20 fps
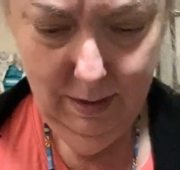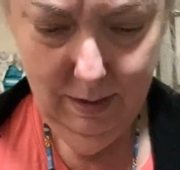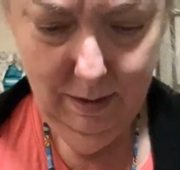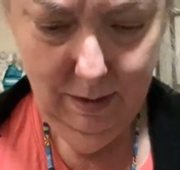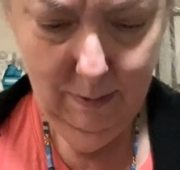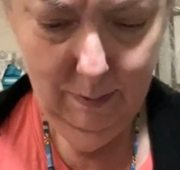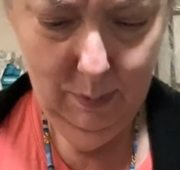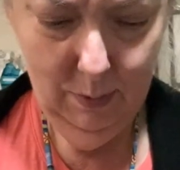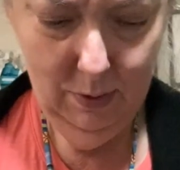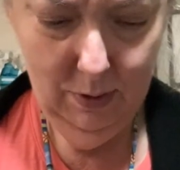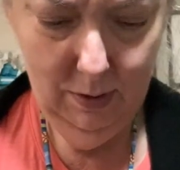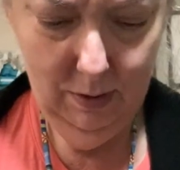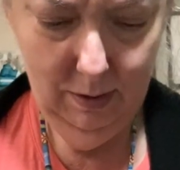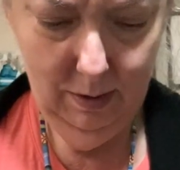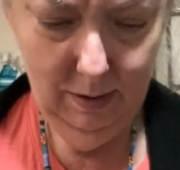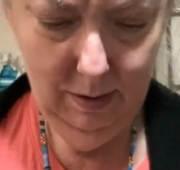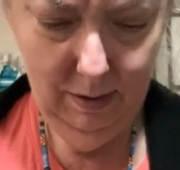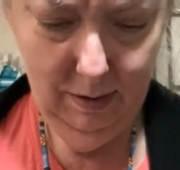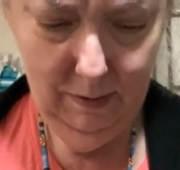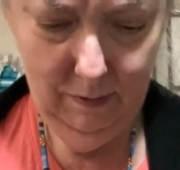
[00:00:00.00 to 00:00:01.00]
a ball
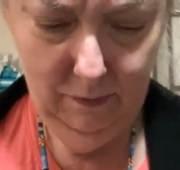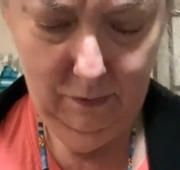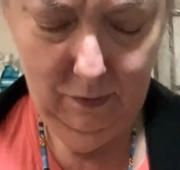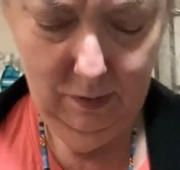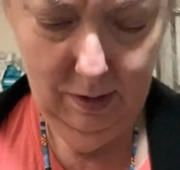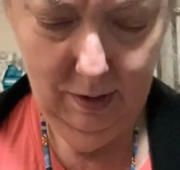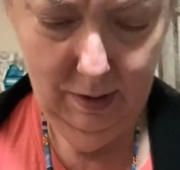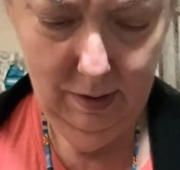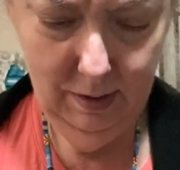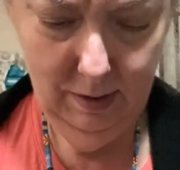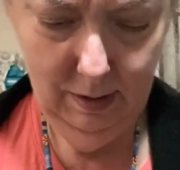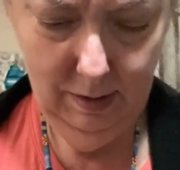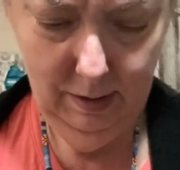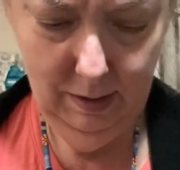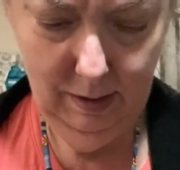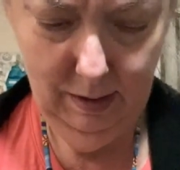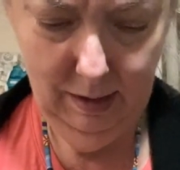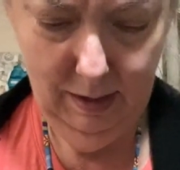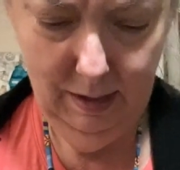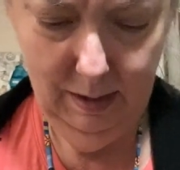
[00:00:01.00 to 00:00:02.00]
of
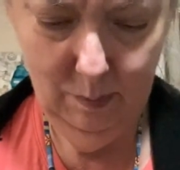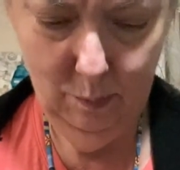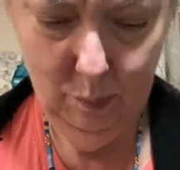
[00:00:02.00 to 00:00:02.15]
Lion